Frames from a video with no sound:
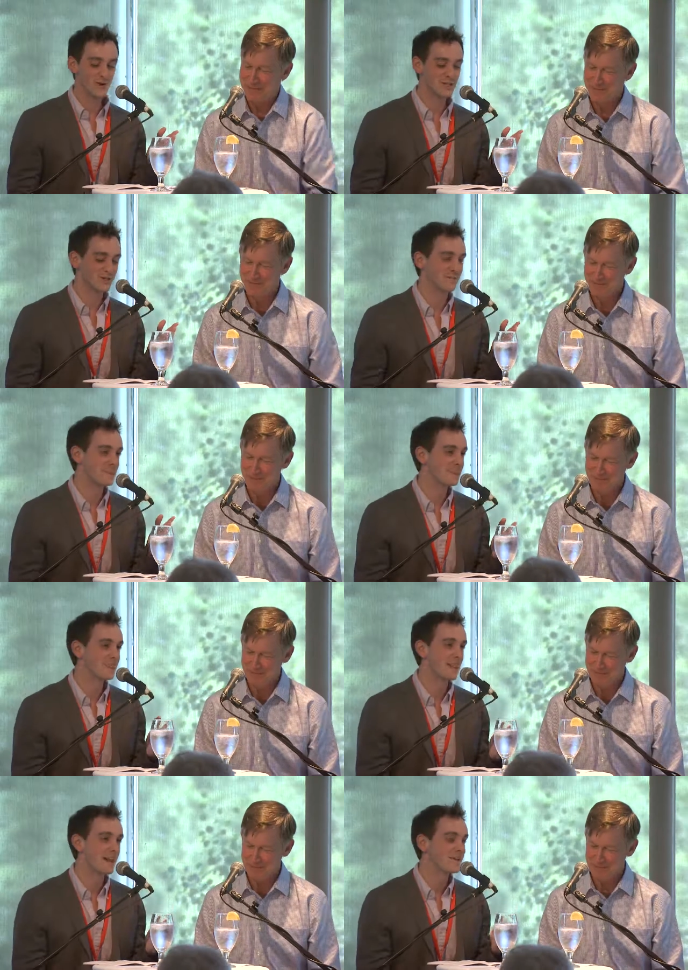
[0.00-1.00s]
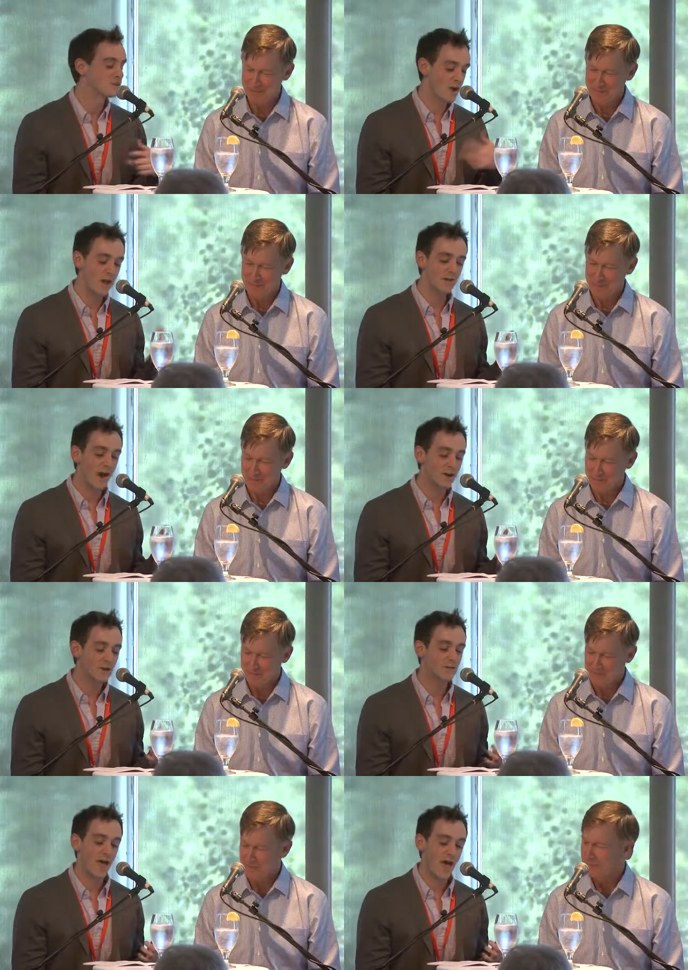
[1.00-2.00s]
Speaker 1: question. So,
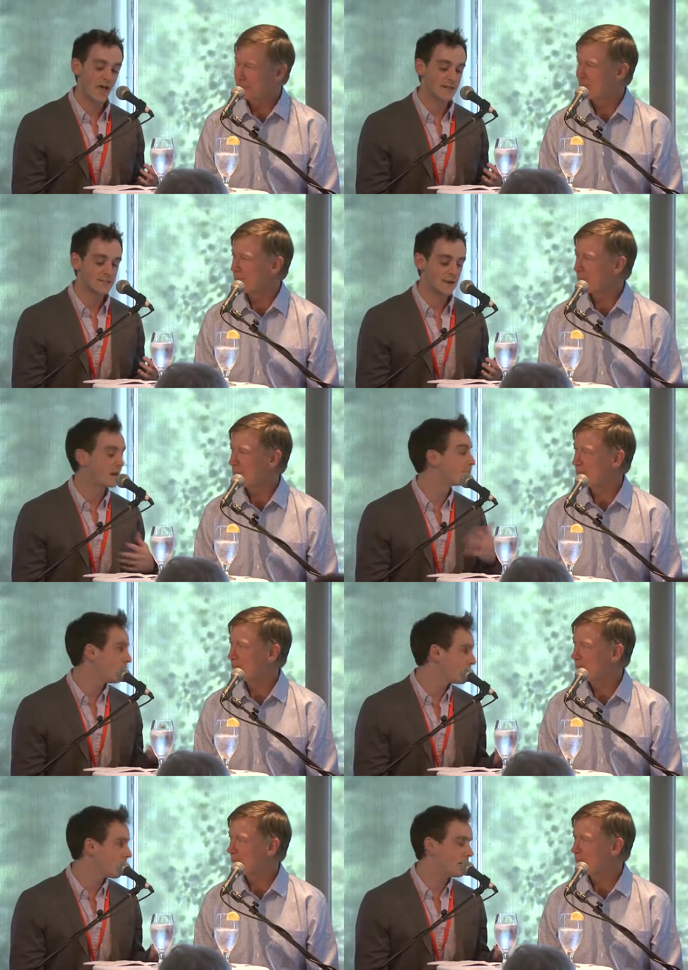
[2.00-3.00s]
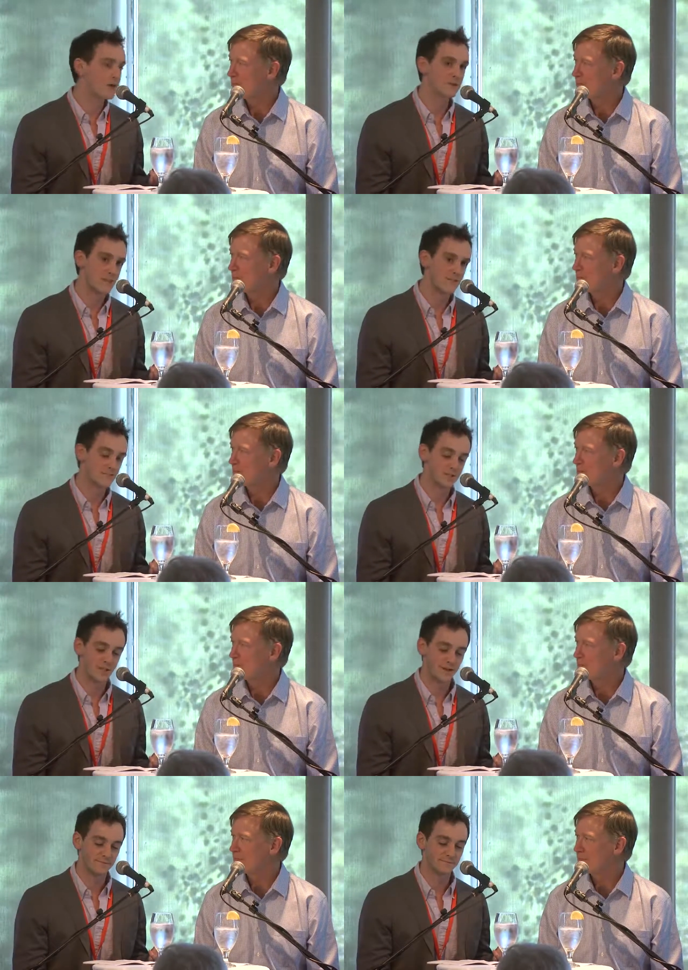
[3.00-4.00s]
Colorado has an unemployment rate under
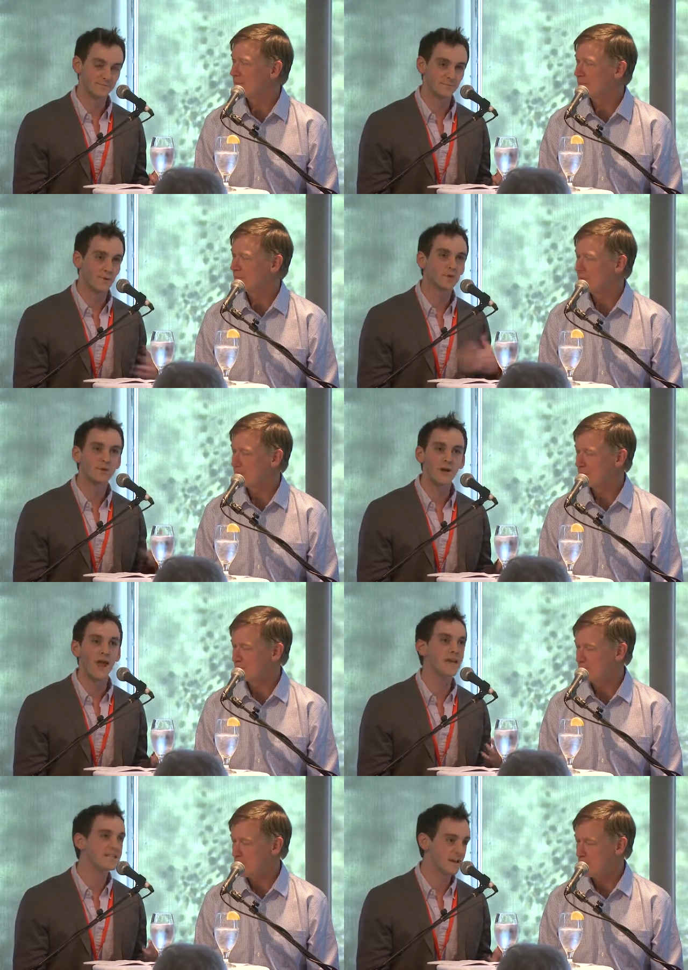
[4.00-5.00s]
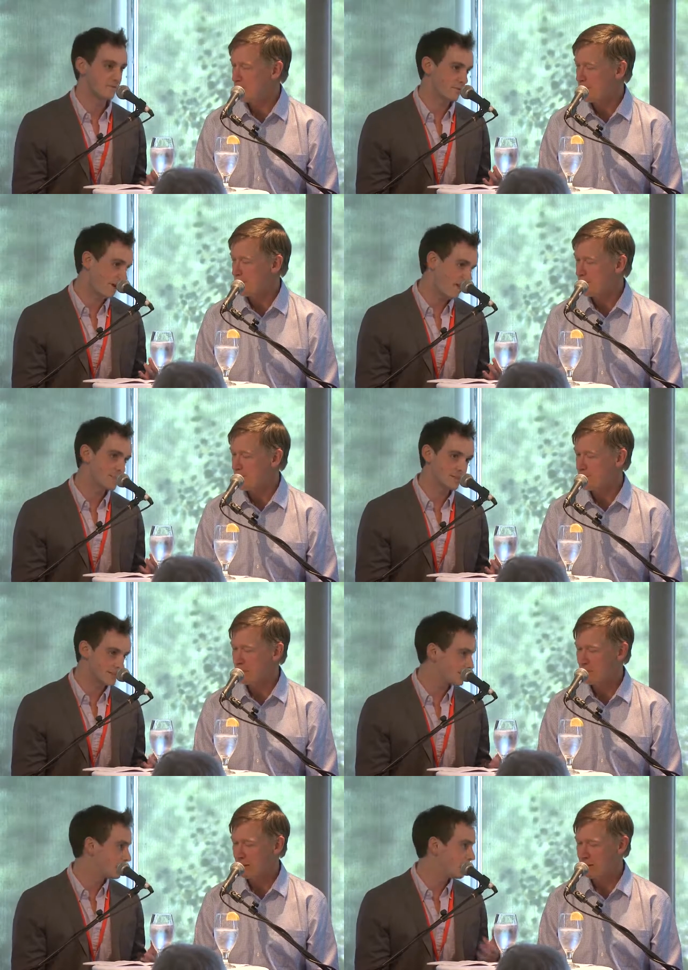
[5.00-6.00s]
7%. Boulder and Denver have
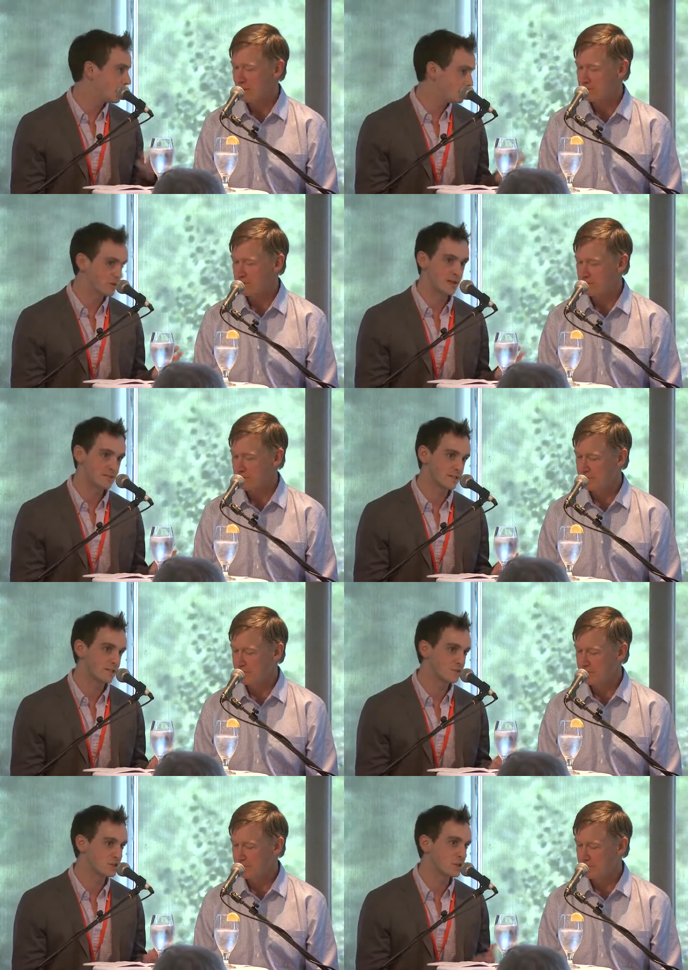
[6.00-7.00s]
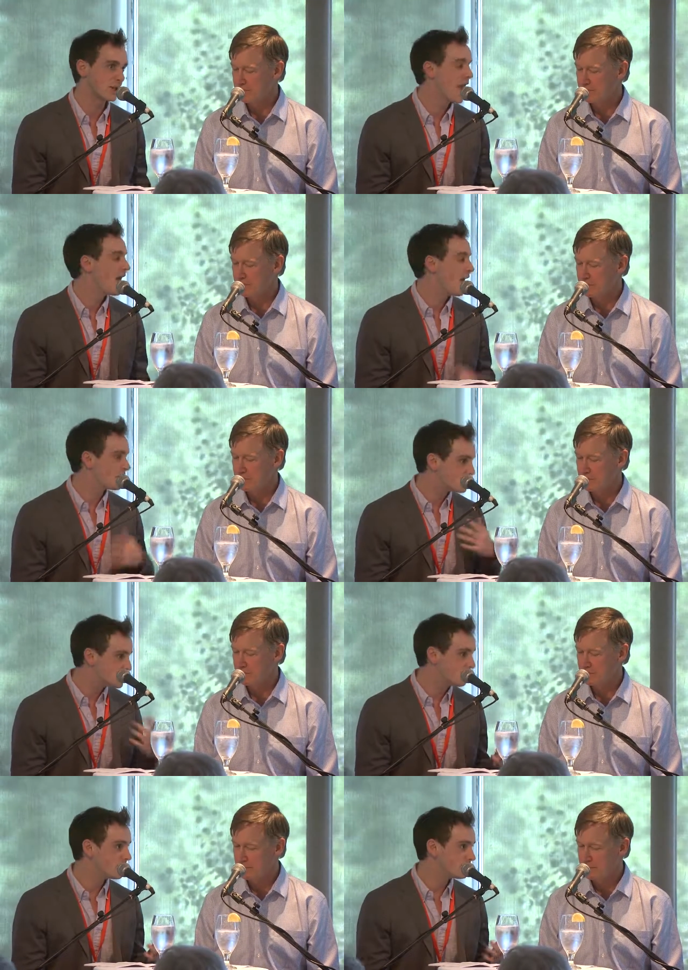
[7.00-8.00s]
been listed by the Brookings Institution as
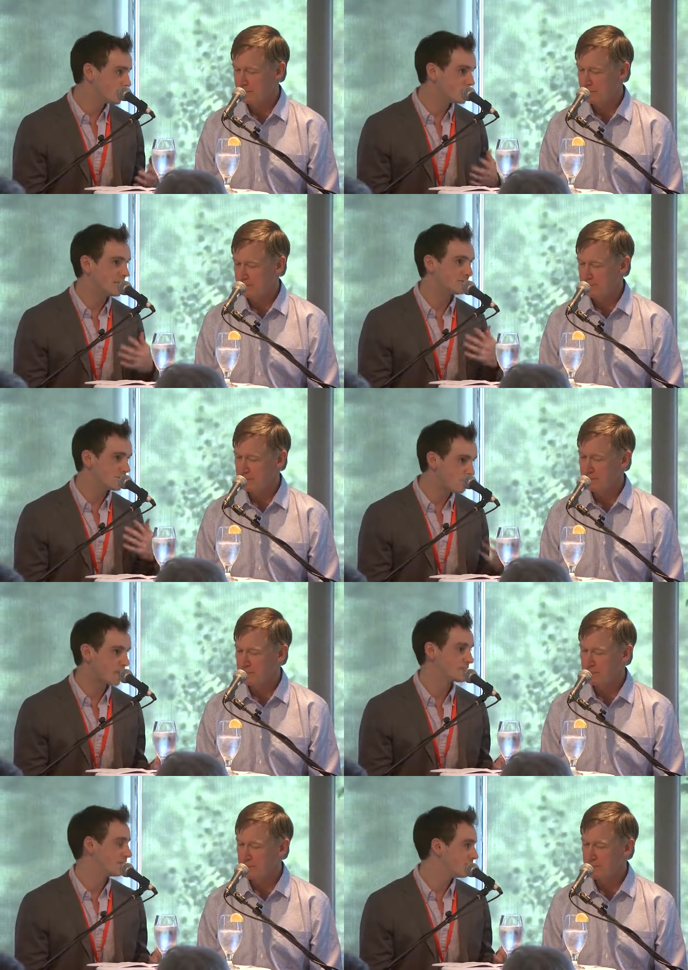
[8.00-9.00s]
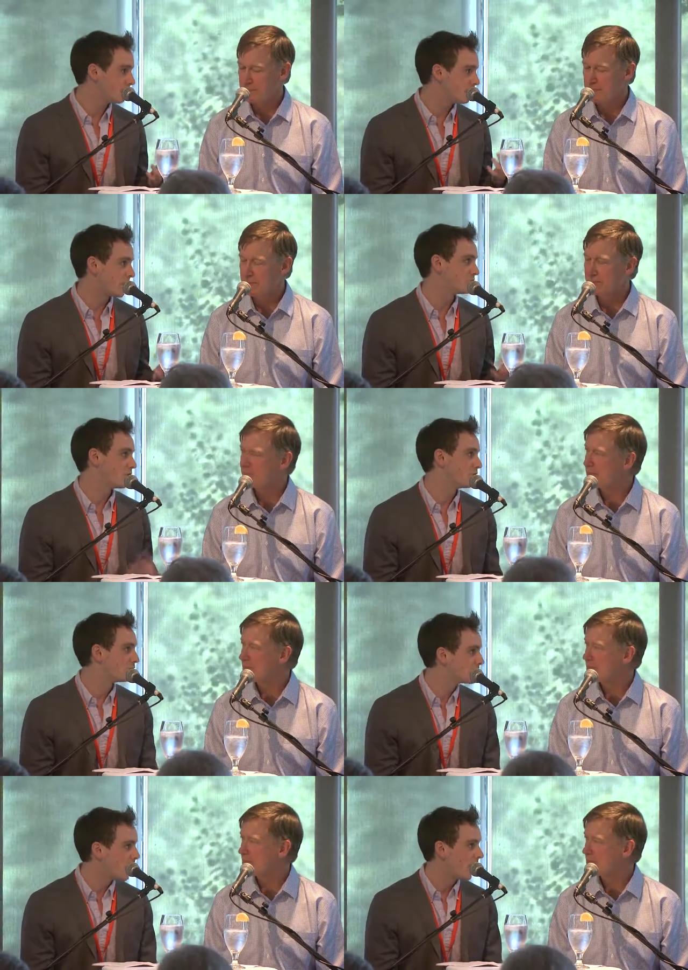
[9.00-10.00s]
two of the most impressive
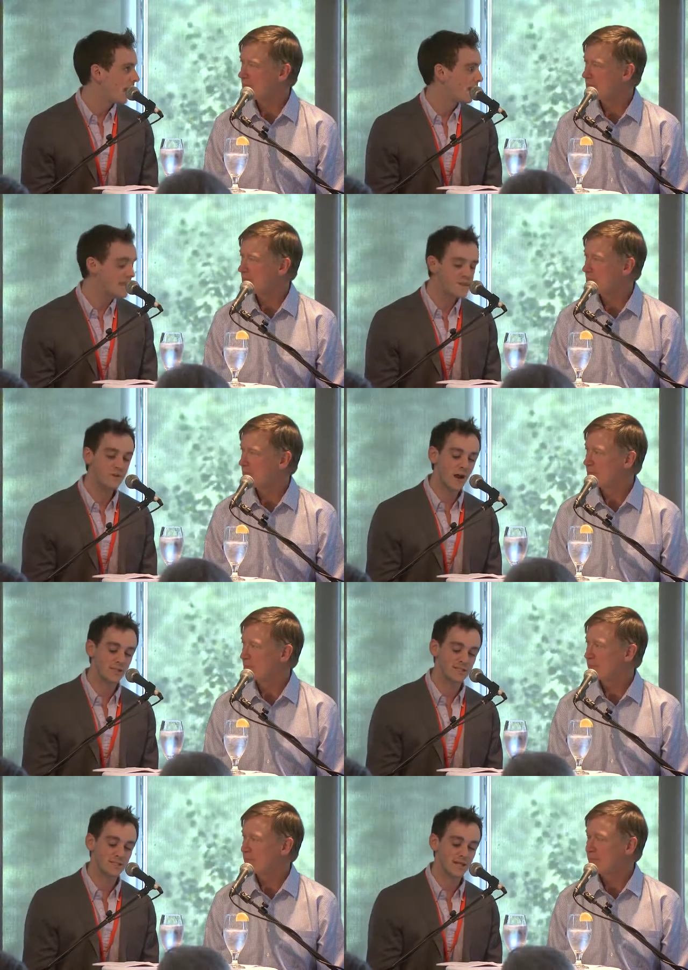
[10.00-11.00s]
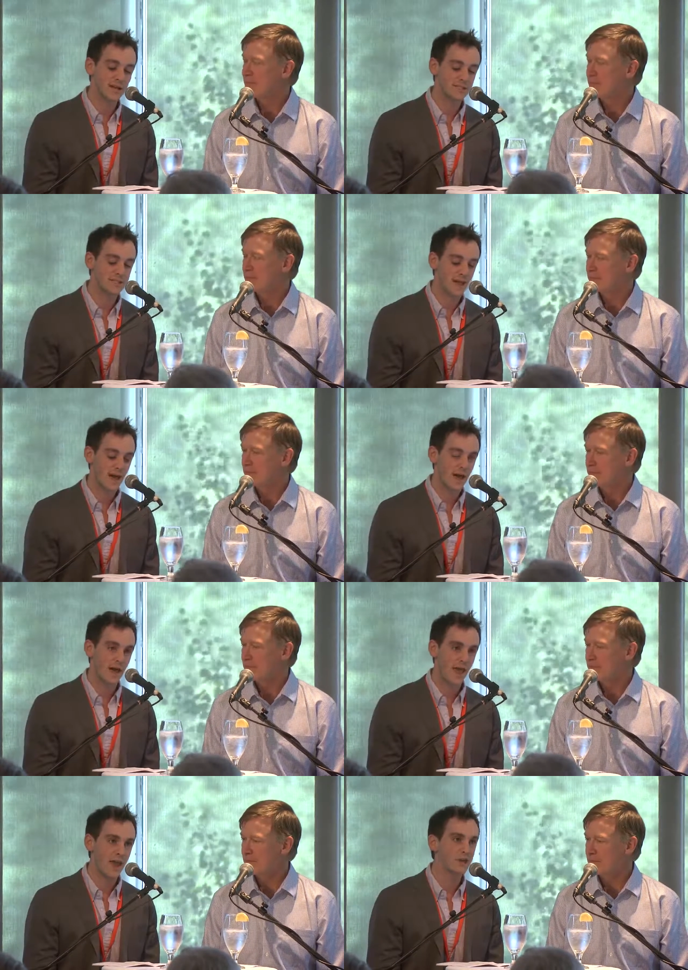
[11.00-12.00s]
metros uh, in the United States,
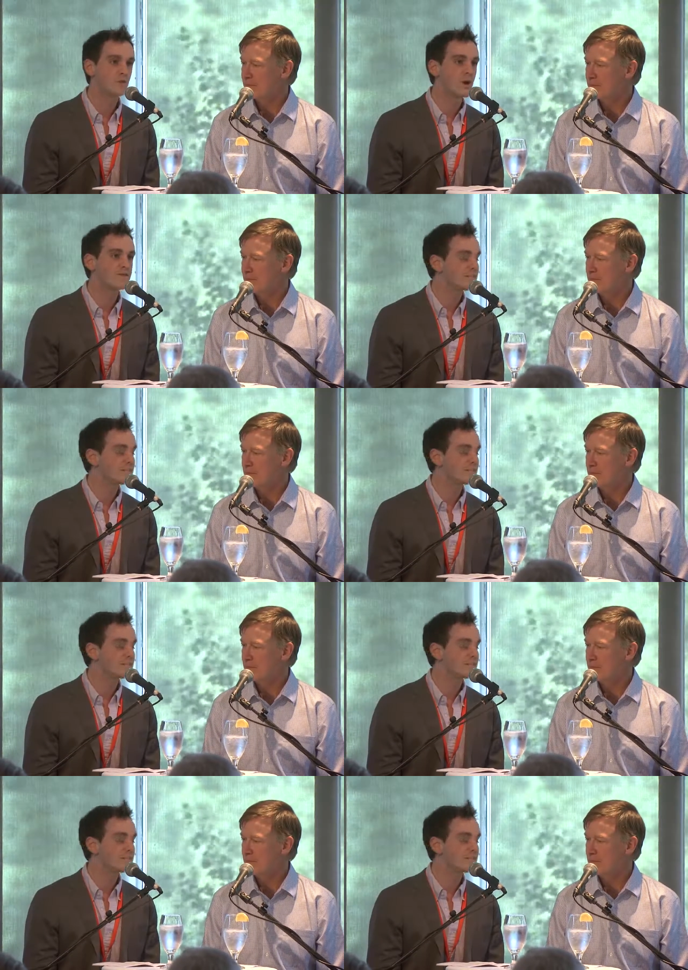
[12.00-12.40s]
uh, and you're one of the